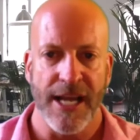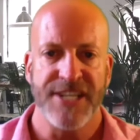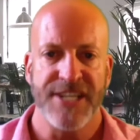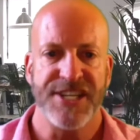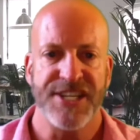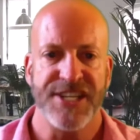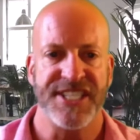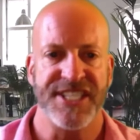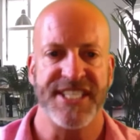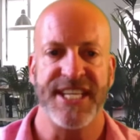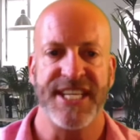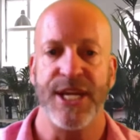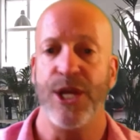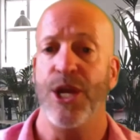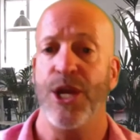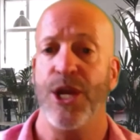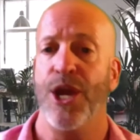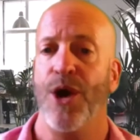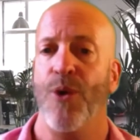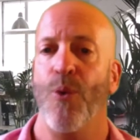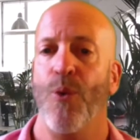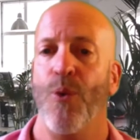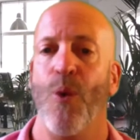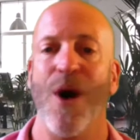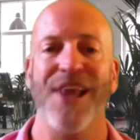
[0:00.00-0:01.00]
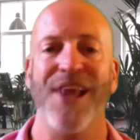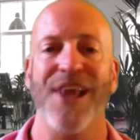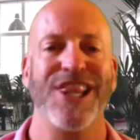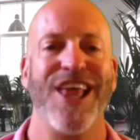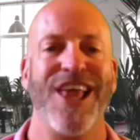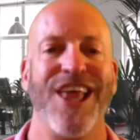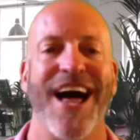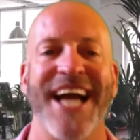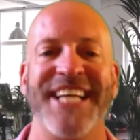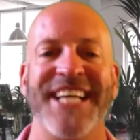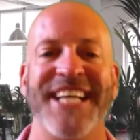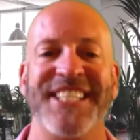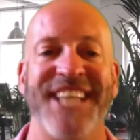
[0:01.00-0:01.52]
to see what
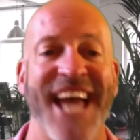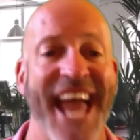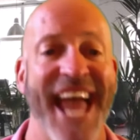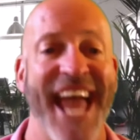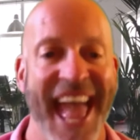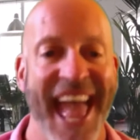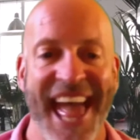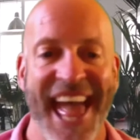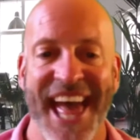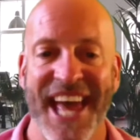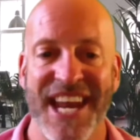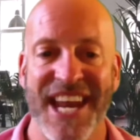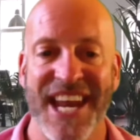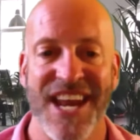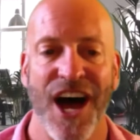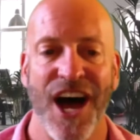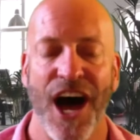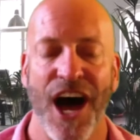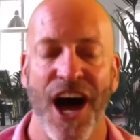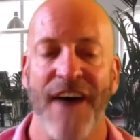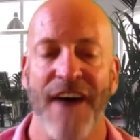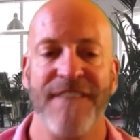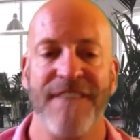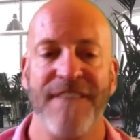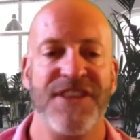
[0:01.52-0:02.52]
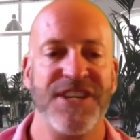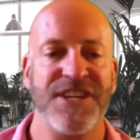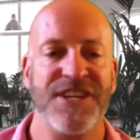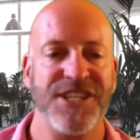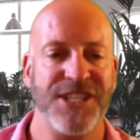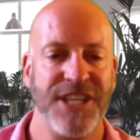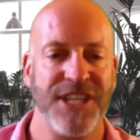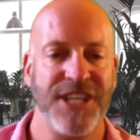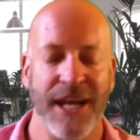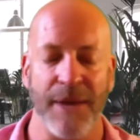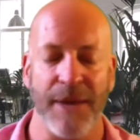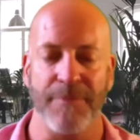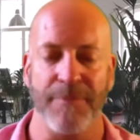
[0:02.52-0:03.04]
lies ahead of the
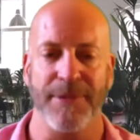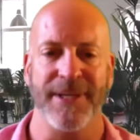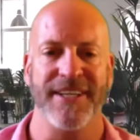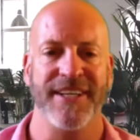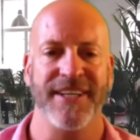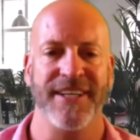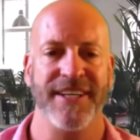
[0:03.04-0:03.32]
ship.